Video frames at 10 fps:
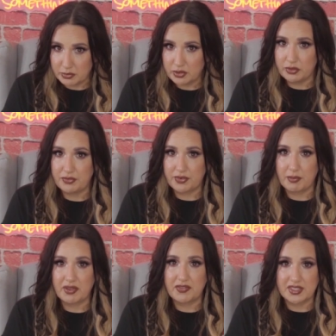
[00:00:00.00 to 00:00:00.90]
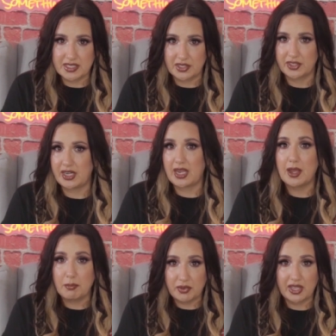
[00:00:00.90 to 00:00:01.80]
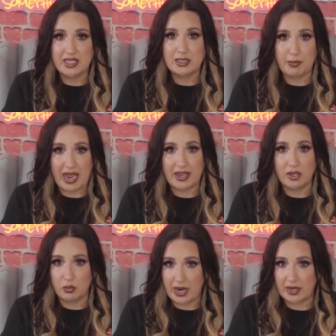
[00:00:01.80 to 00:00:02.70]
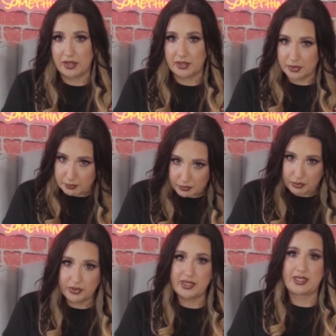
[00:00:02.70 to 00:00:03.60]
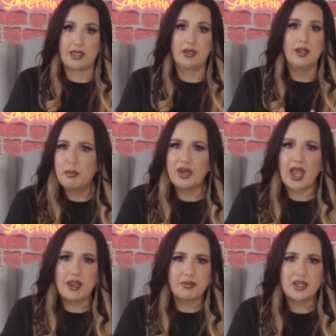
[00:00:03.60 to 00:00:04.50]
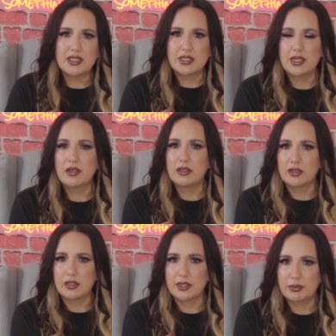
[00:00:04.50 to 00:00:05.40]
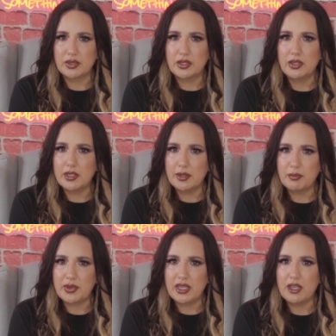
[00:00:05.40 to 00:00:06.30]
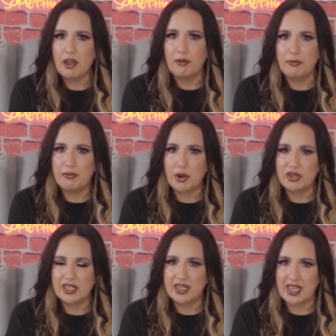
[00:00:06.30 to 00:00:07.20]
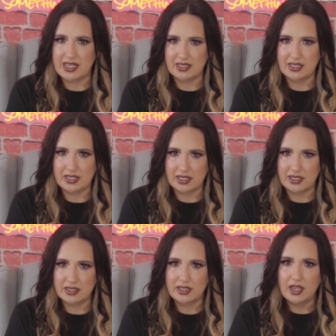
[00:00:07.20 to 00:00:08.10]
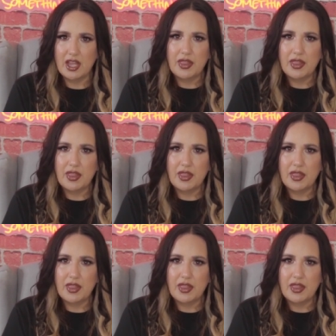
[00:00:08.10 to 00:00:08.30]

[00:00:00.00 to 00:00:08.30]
removed from the facility and placed back in a regular prison. But every single liberal MP voted against it.